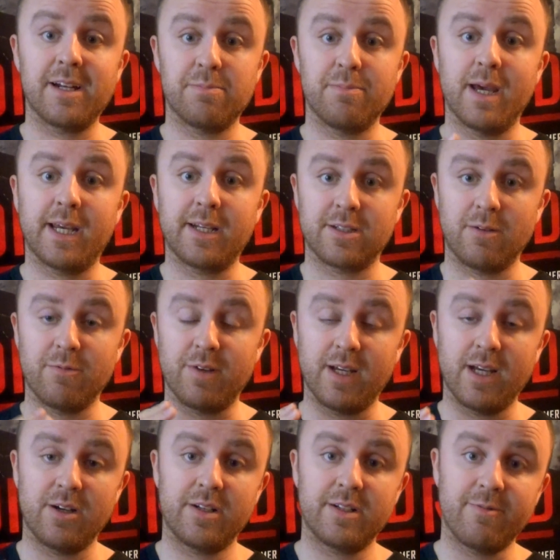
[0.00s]
make something
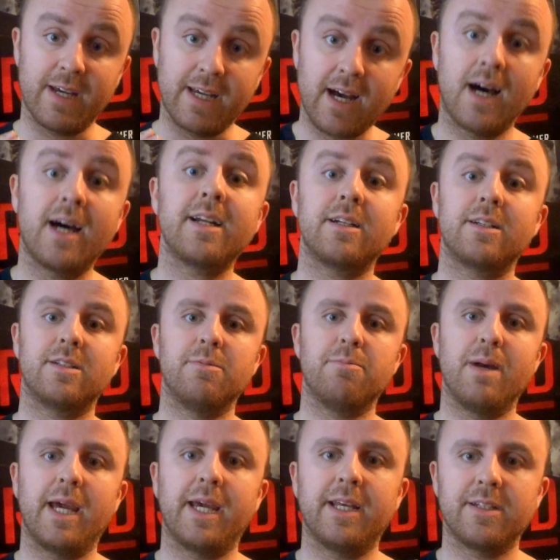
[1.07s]
out. They can't
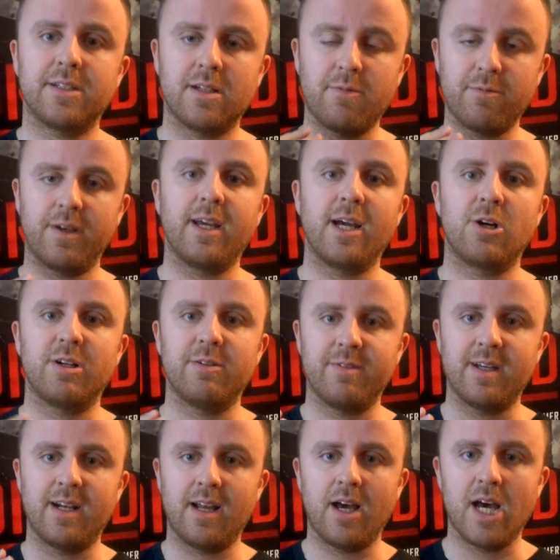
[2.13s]
make something out of
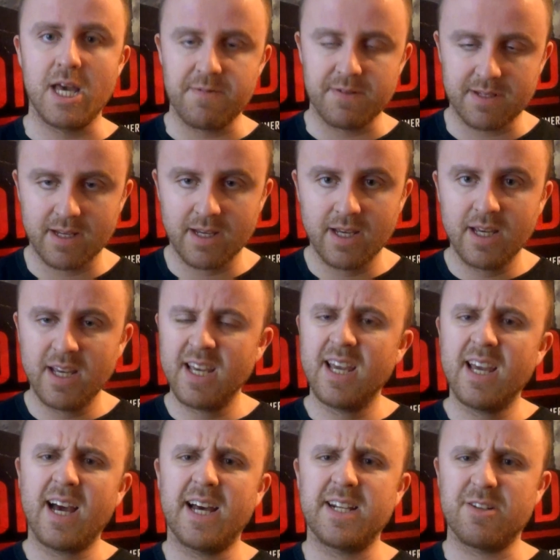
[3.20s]
their lives.
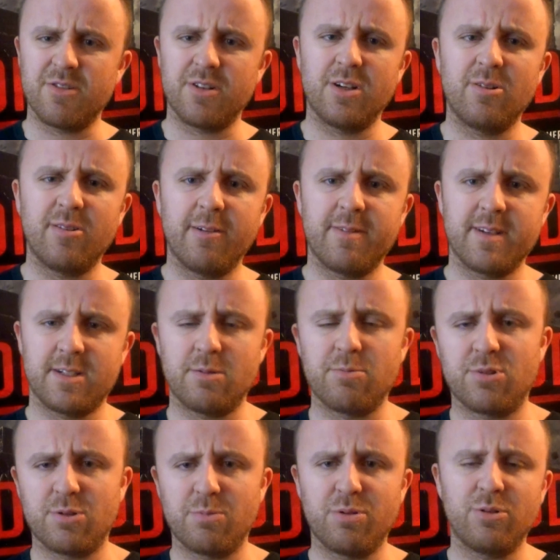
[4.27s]
I don't know if it's
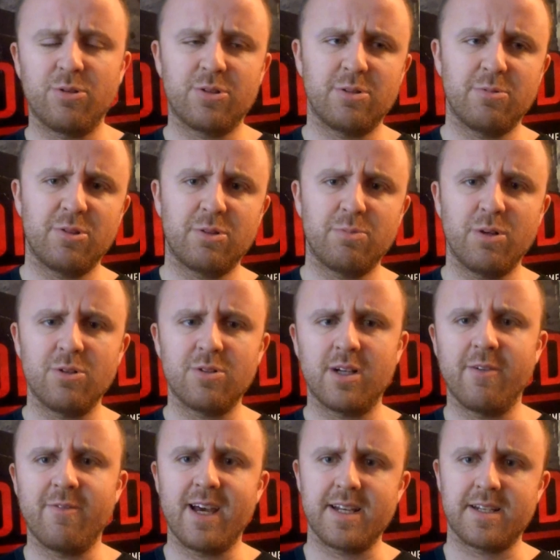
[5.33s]

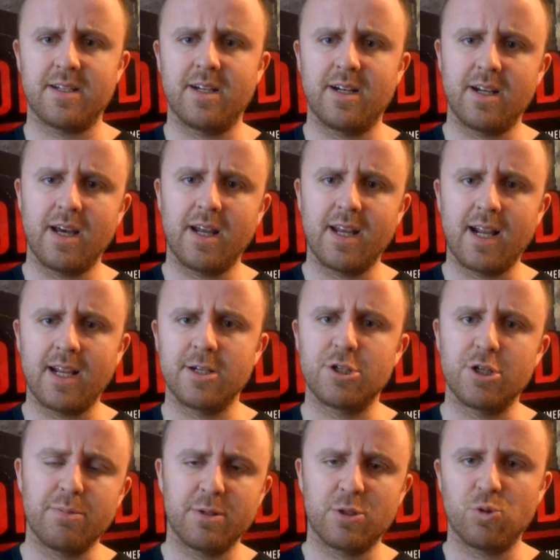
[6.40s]
supposedly there's an
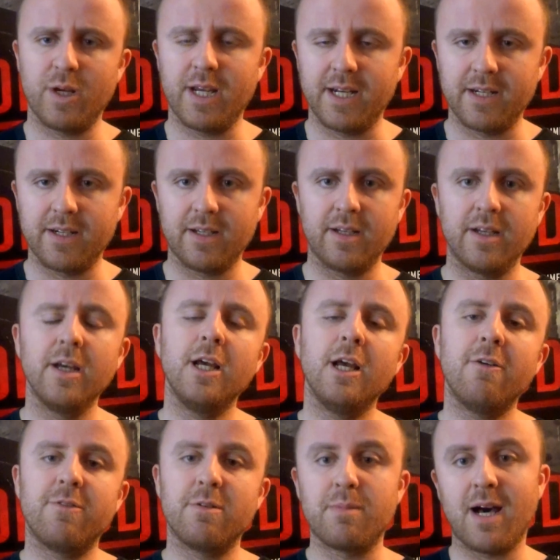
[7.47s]
analogy between
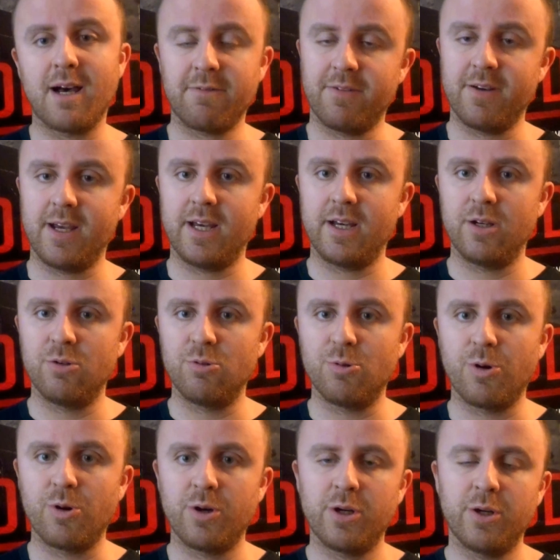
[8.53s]
the mafia
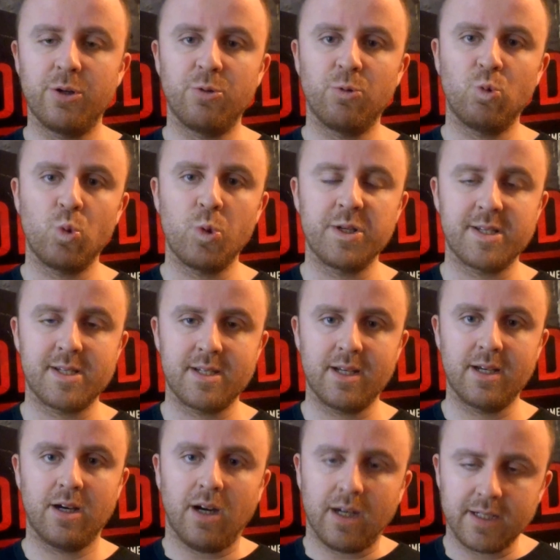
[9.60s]
who is
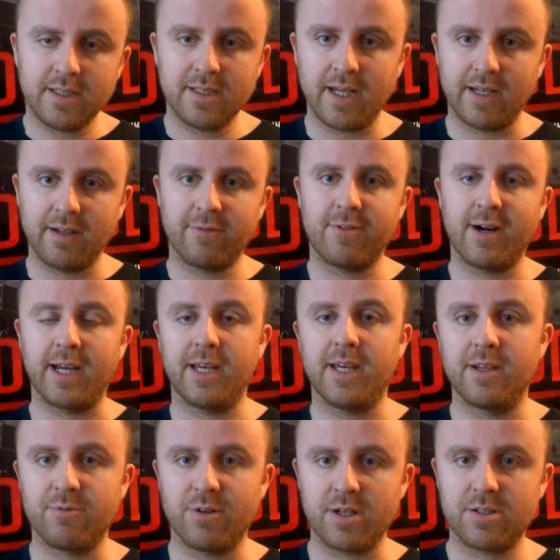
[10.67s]
hunting Frankie
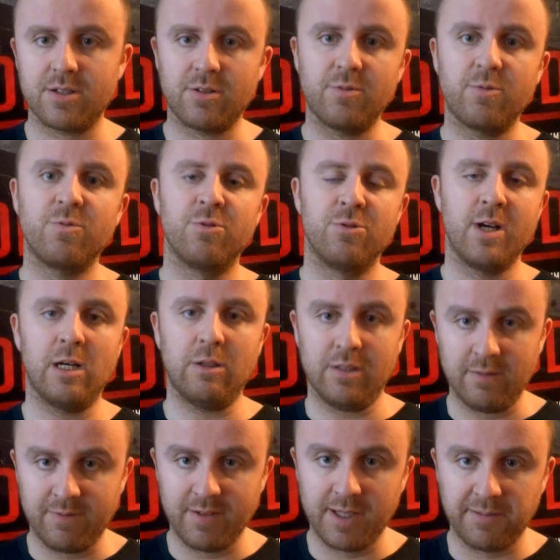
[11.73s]
and Russell throughout
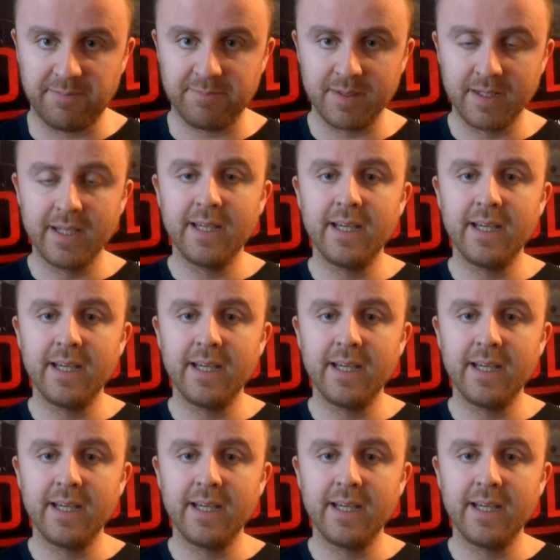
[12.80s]
the film,